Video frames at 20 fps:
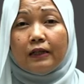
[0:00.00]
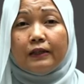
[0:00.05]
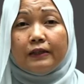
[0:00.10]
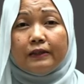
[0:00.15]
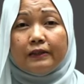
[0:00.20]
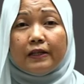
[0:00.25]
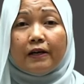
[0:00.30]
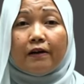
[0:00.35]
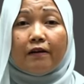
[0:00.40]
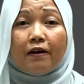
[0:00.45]

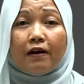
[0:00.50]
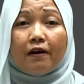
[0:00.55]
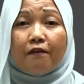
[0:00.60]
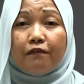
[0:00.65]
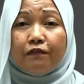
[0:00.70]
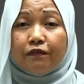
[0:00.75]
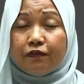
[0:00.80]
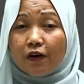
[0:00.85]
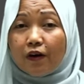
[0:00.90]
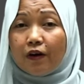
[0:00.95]
There are
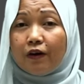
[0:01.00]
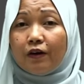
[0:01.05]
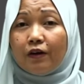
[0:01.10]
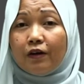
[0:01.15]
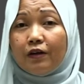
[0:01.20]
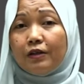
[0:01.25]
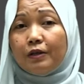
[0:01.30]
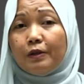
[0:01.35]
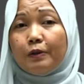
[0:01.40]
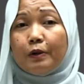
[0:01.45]

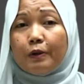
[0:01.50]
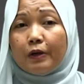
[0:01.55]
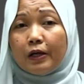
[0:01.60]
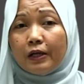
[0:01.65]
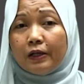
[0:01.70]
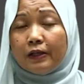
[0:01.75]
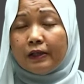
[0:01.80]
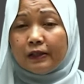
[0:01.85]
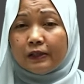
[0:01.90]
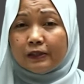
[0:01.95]
four
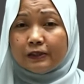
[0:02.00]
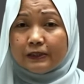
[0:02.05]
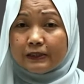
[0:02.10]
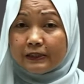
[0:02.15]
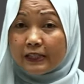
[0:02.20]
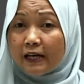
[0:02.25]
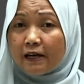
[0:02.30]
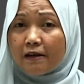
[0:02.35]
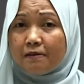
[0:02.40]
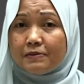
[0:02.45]
uh,
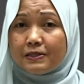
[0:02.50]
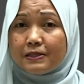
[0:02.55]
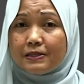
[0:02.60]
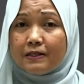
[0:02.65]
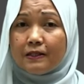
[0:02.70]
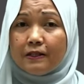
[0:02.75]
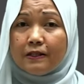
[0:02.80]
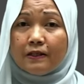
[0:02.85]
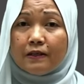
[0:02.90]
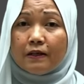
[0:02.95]
steps
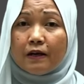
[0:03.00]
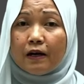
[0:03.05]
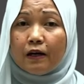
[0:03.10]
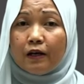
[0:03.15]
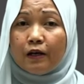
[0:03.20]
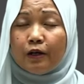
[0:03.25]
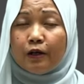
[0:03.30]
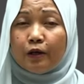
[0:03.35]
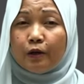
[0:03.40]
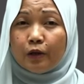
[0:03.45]
in
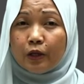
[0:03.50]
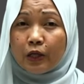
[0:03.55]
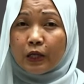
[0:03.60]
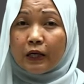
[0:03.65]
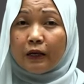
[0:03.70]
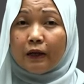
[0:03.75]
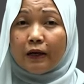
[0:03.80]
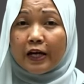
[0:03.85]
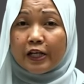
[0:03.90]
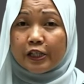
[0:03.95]
uh,
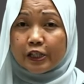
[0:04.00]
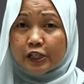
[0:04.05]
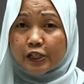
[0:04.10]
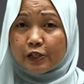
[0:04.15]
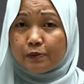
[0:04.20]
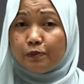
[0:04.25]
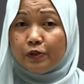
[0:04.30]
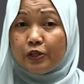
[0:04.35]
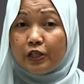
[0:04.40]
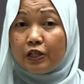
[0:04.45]
heritage
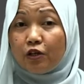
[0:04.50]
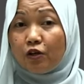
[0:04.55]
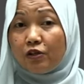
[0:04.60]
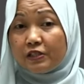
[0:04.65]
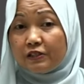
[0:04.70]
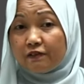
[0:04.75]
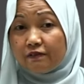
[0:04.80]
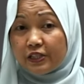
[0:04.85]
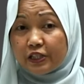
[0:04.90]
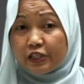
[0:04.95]
building
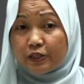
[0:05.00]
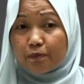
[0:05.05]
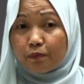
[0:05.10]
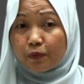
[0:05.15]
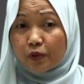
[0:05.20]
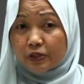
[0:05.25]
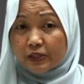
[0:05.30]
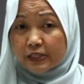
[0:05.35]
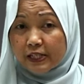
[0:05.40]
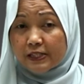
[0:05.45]
conservation
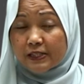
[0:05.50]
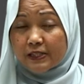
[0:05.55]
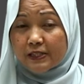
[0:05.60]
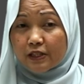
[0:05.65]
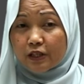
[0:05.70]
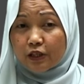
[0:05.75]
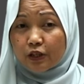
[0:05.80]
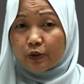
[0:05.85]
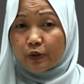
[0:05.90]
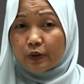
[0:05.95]
process.
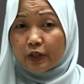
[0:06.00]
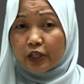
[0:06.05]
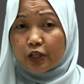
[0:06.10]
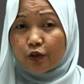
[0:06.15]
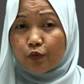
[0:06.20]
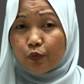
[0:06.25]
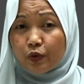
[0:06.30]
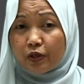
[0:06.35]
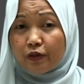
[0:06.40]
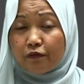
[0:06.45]
Okay,
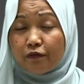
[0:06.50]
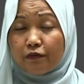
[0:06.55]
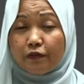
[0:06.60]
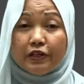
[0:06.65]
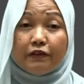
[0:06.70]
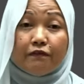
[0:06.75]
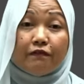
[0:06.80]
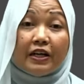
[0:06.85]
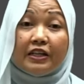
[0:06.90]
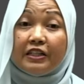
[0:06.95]
we
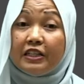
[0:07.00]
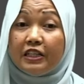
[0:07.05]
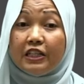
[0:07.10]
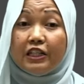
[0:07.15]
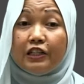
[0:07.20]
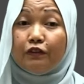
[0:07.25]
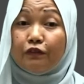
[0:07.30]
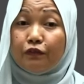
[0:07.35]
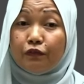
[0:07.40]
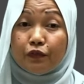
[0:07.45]
divided it
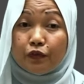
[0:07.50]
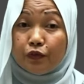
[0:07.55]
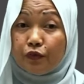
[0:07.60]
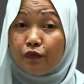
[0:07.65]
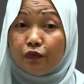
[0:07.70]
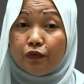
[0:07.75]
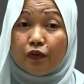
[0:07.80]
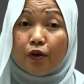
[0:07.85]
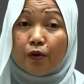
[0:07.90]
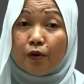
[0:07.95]
to
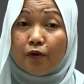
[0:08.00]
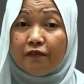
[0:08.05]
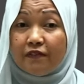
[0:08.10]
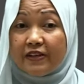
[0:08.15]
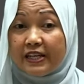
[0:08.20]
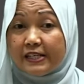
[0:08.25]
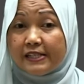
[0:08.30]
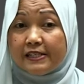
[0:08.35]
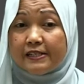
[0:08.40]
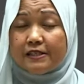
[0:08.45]
four
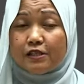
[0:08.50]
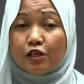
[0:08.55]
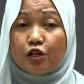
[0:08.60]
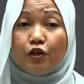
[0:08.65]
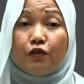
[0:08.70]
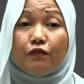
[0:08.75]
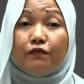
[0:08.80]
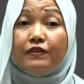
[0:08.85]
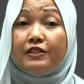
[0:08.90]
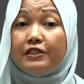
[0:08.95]
phases.
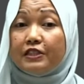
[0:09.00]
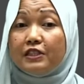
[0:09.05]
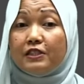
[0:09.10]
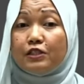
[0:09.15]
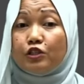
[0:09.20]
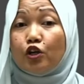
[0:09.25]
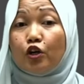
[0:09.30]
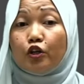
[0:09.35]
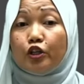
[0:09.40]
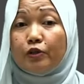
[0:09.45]
First is
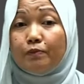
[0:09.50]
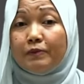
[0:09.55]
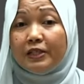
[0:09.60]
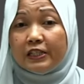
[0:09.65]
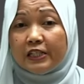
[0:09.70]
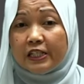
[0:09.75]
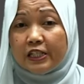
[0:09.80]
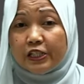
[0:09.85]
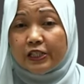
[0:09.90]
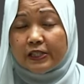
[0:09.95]

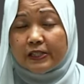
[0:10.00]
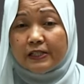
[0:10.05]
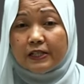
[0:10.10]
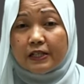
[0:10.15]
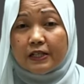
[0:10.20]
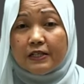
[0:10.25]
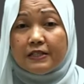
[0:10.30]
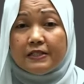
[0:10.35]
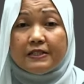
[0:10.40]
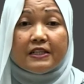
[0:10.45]
documentation,
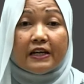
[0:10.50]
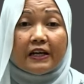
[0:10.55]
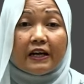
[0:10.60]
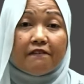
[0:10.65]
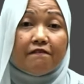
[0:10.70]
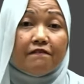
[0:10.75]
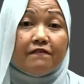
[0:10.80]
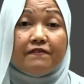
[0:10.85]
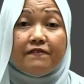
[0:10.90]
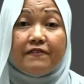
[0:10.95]

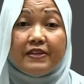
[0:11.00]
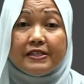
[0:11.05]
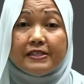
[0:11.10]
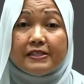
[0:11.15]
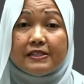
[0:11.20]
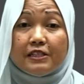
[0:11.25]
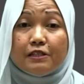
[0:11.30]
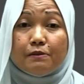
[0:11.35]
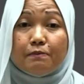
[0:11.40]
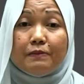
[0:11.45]
second phase
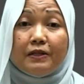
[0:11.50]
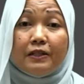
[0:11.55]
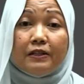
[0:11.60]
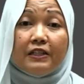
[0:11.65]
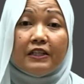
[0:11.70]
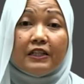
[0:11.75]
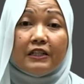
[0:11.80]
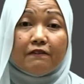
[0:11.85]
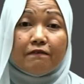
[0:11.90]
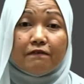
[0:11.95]
is
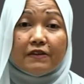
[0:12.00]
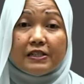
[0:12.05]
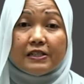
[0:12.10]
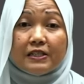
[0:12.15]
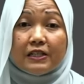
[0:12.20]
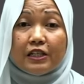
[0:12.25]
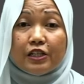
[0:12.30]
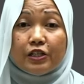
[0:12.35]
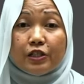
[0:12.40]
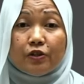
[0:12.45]
building
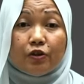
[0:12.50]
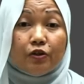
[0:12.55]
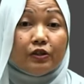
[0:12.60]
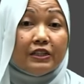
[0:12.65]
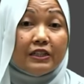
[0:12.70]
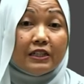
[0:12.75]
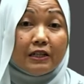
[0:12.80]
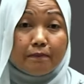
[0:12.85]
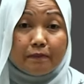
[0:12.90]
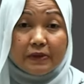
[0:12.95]
investigation or
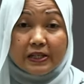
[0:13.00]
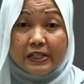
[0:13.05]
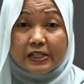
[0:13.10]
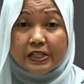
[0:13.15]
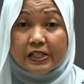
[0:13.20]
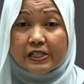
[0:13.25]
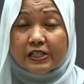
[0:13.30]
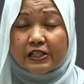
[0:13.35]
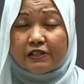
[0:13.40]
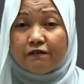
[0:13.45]

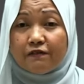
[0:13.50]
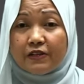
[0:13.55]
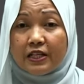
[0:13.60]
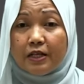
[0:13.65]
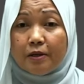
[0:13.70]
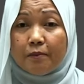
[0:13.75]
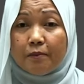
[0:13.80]
dilapidation survey,